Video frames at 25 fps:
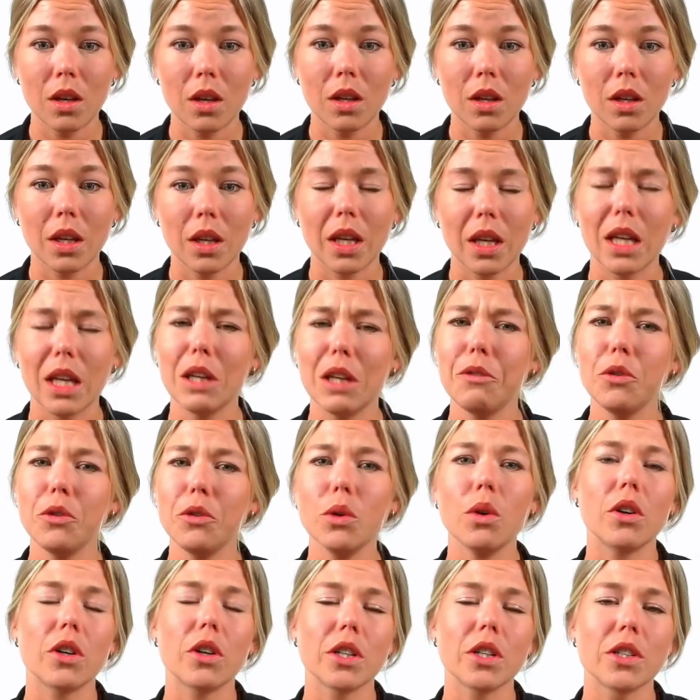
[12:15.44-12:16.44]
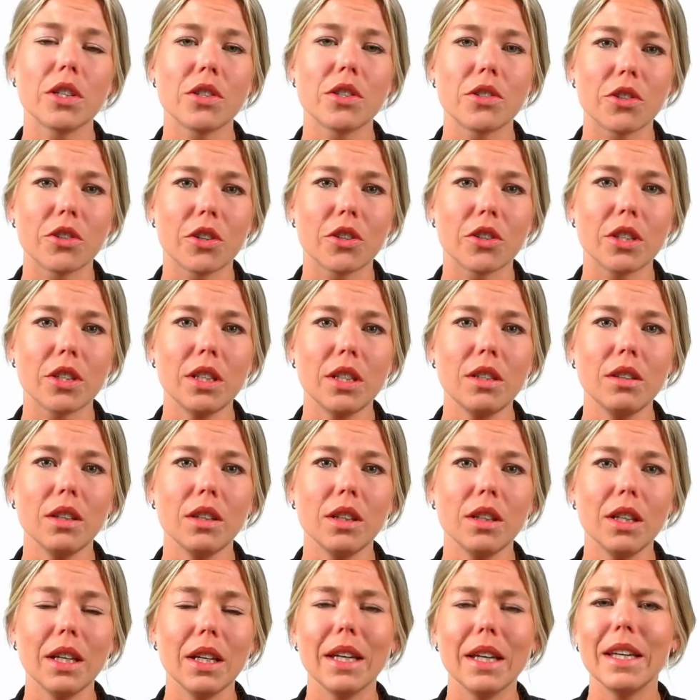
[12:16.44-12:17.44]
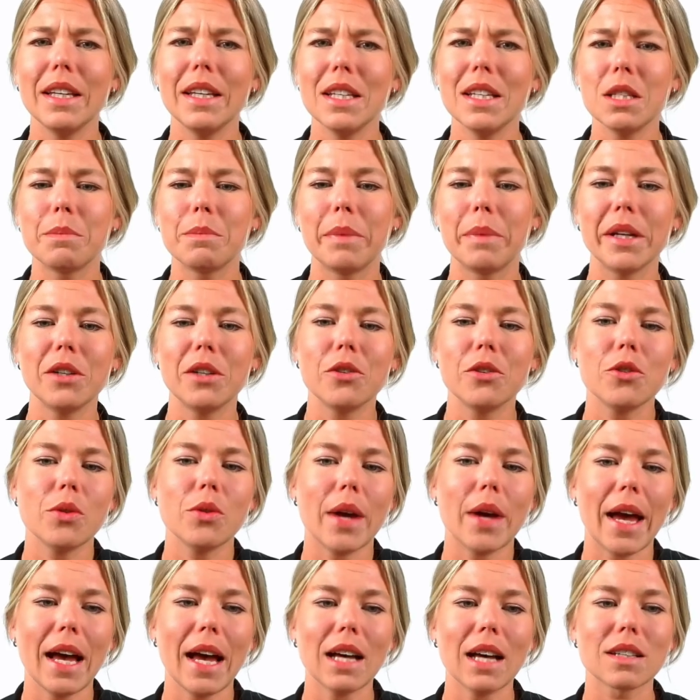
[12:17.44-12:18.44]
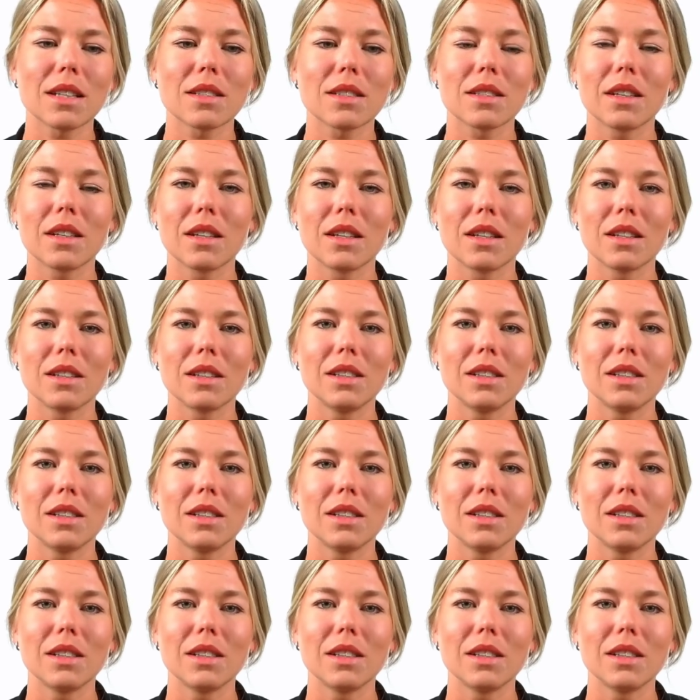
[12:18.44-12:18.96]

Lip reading: If you are uncertain, it is better to ask,